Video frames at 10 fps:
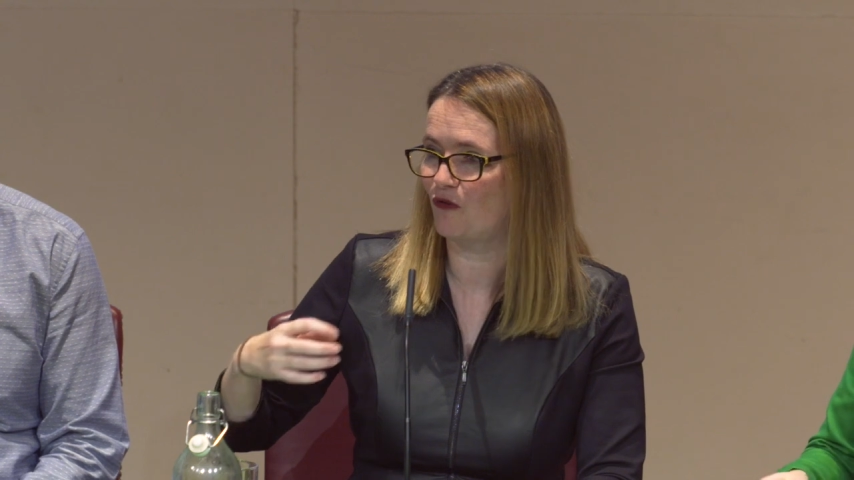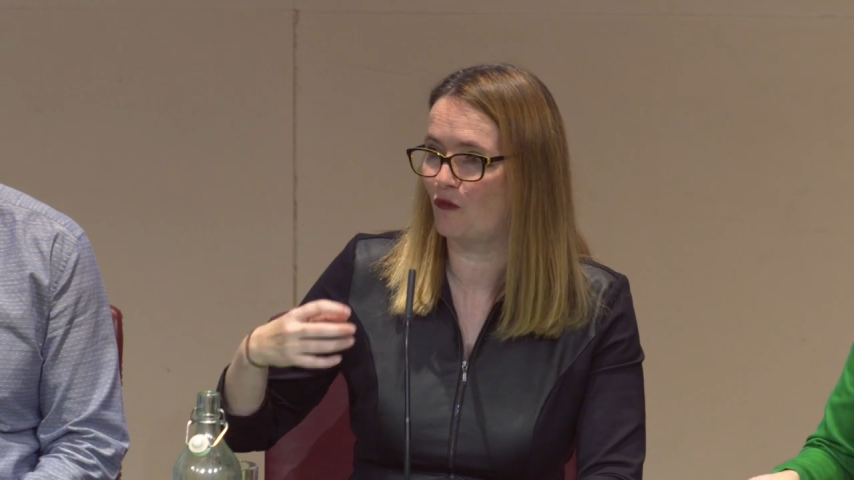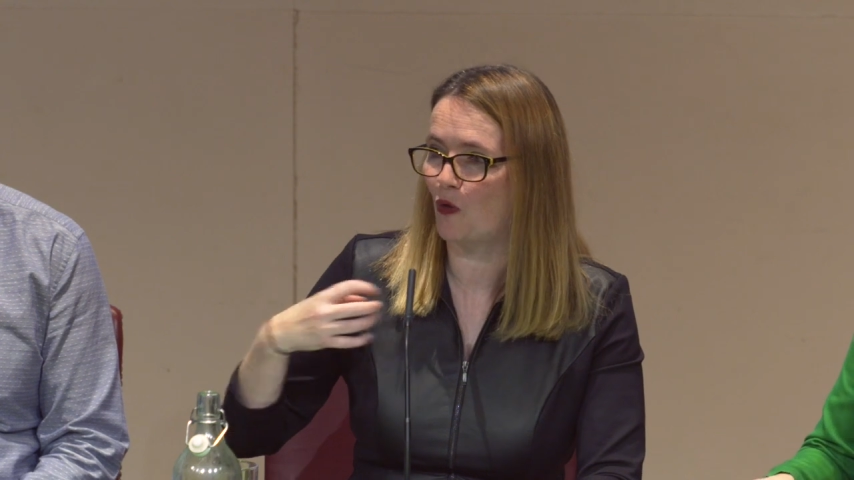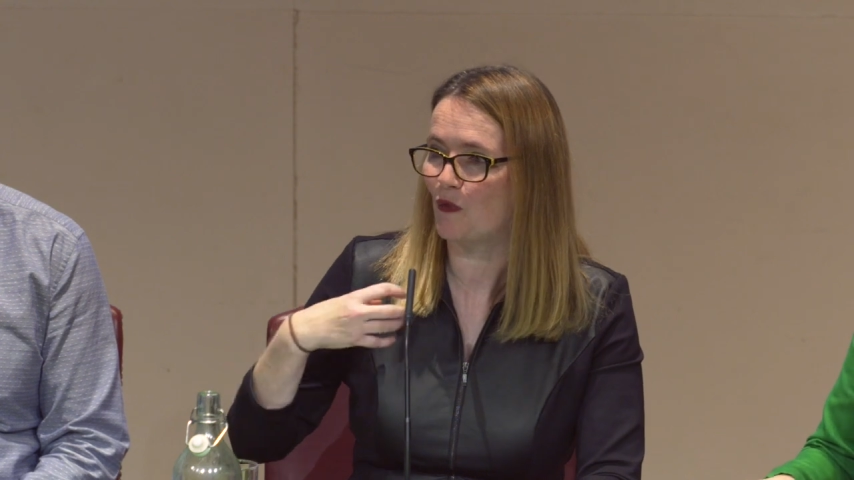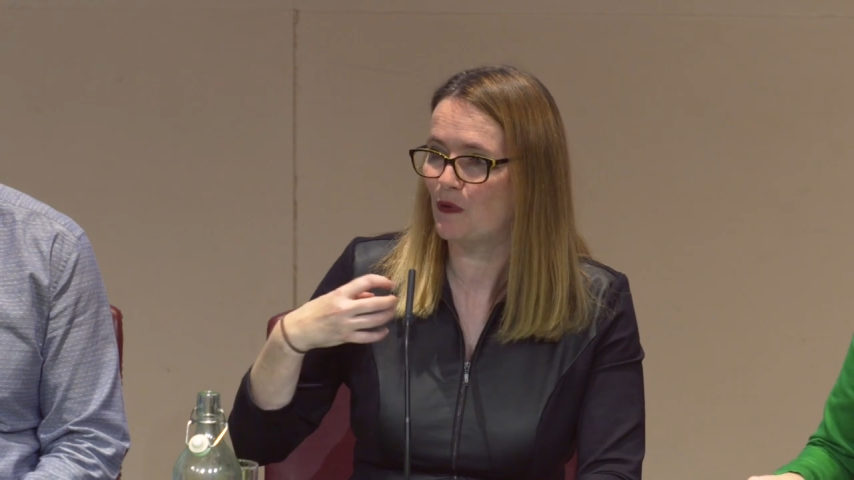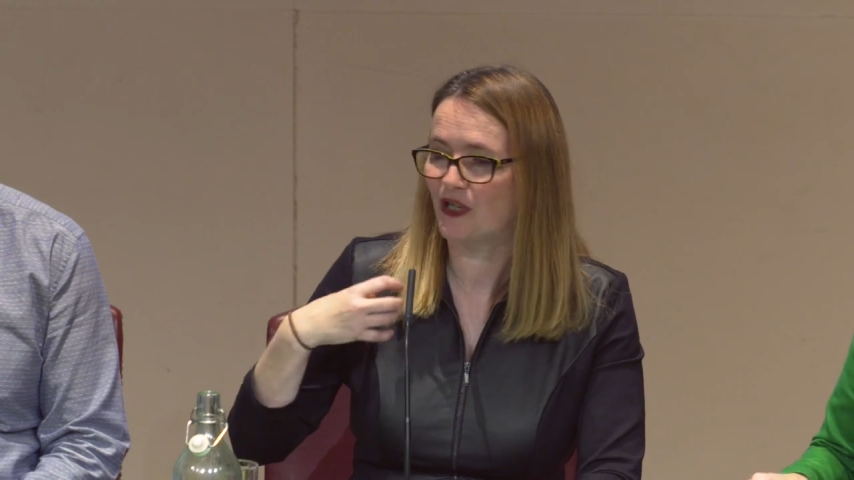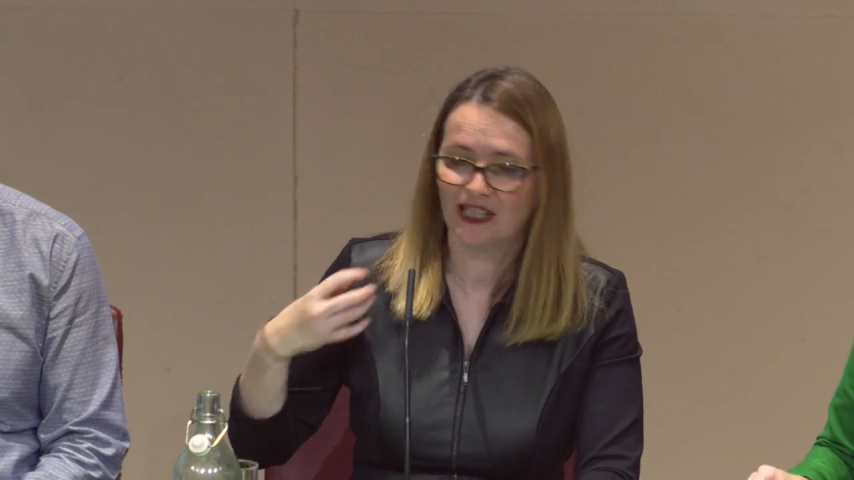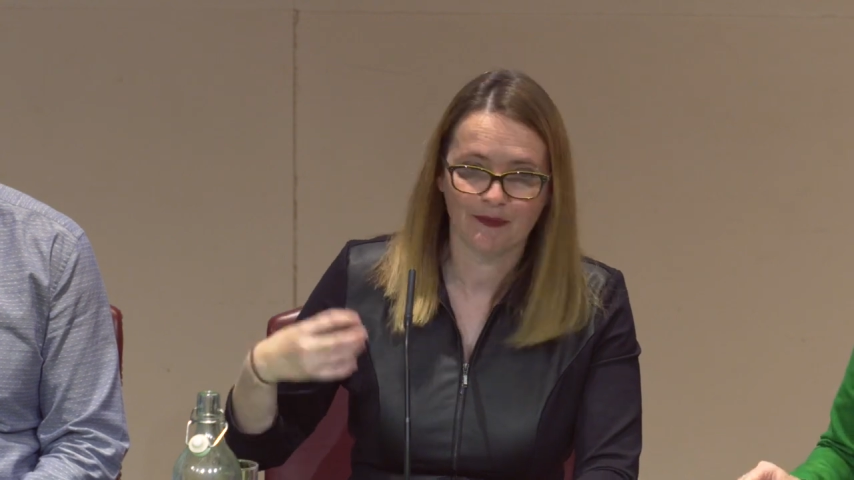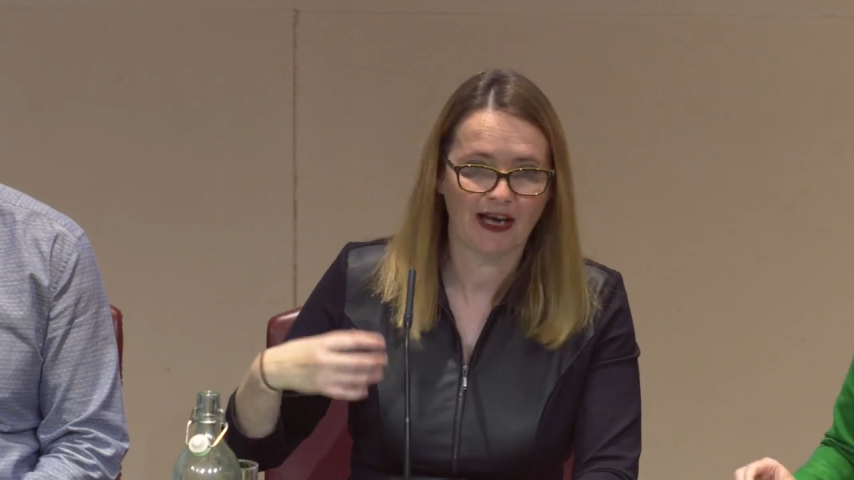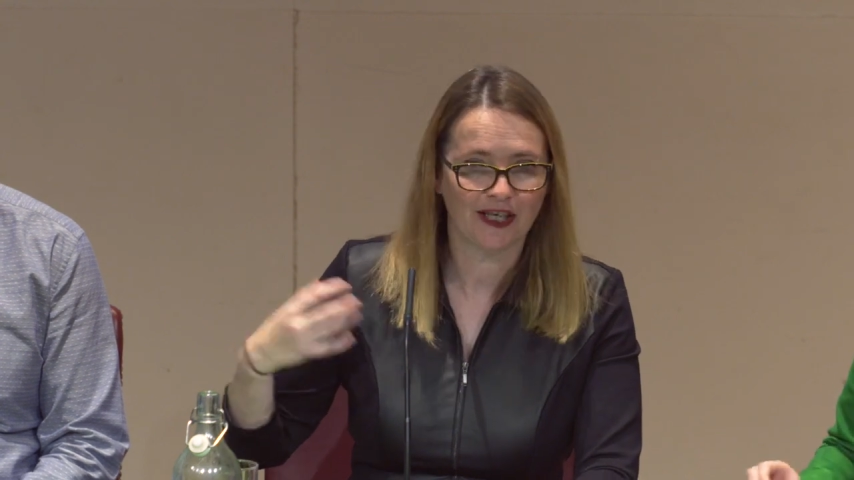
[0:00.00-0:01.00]
of what we would
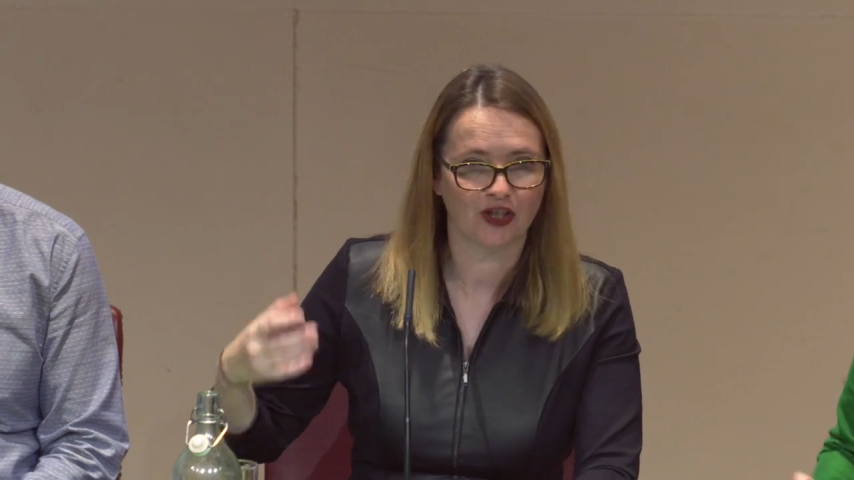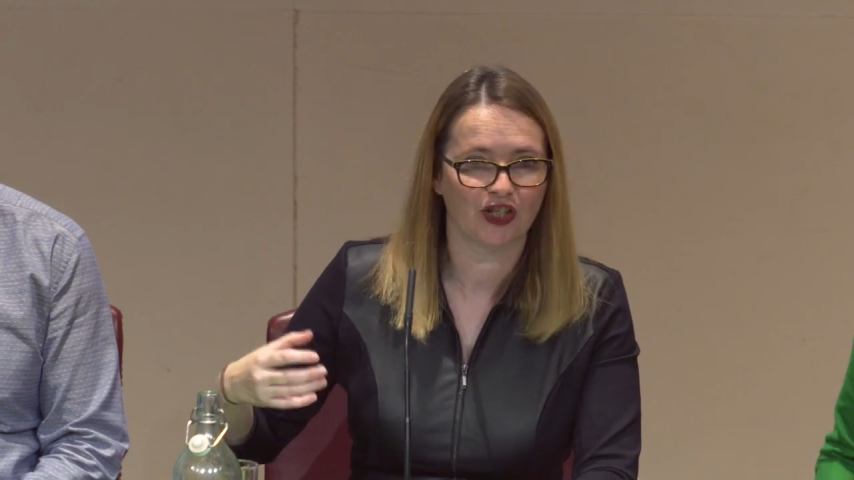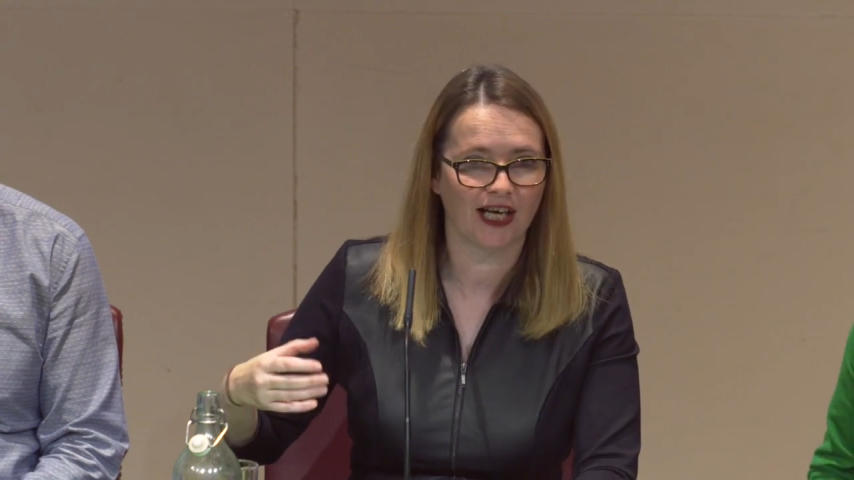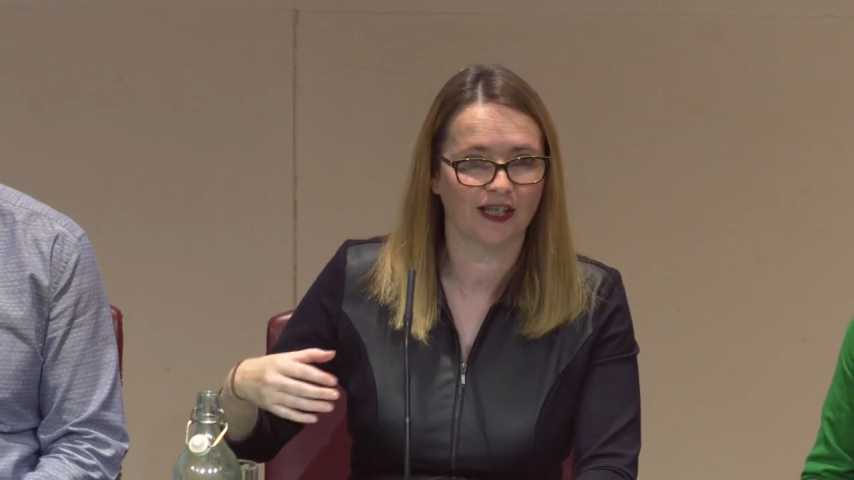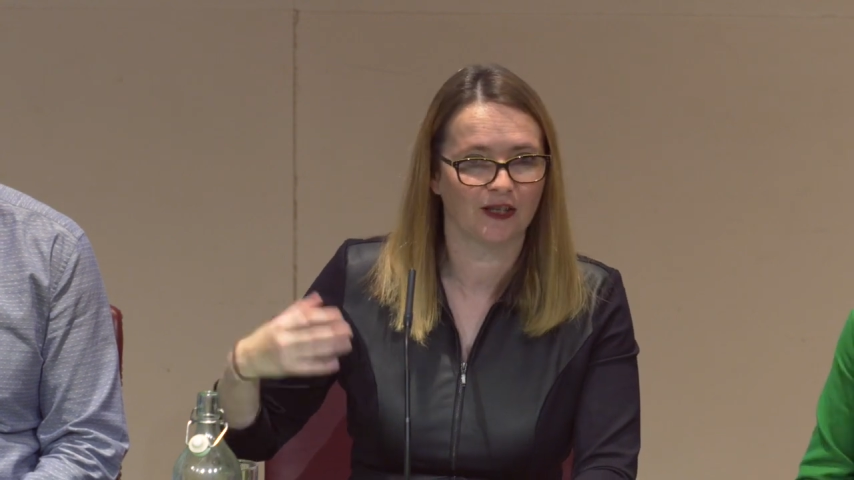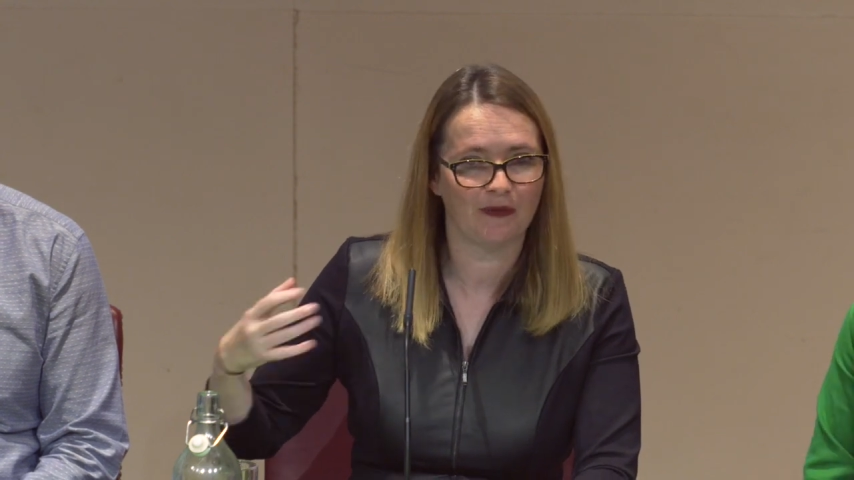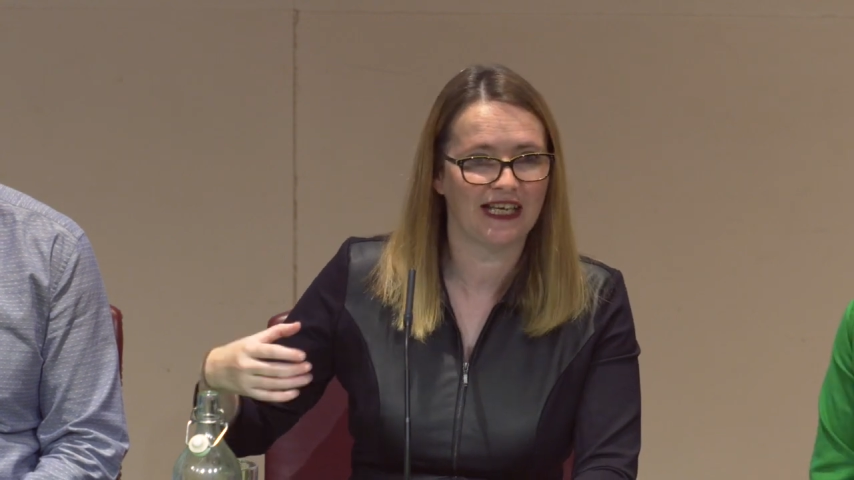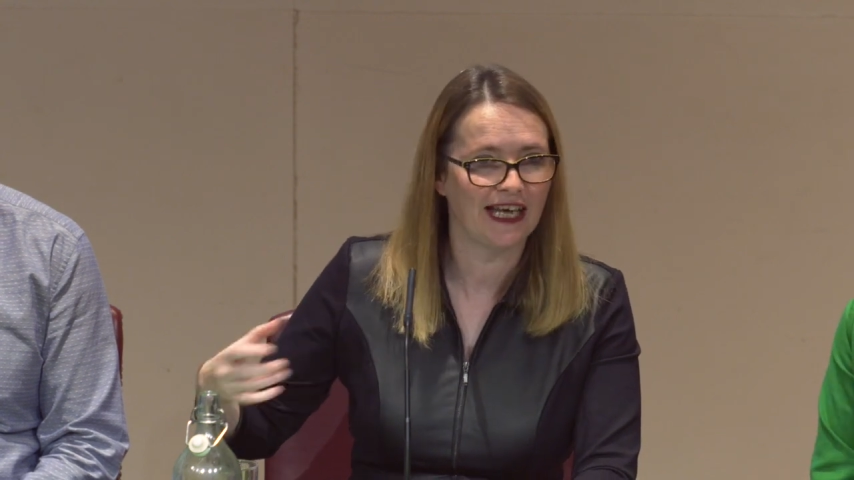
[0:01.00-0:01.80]
expect a child to be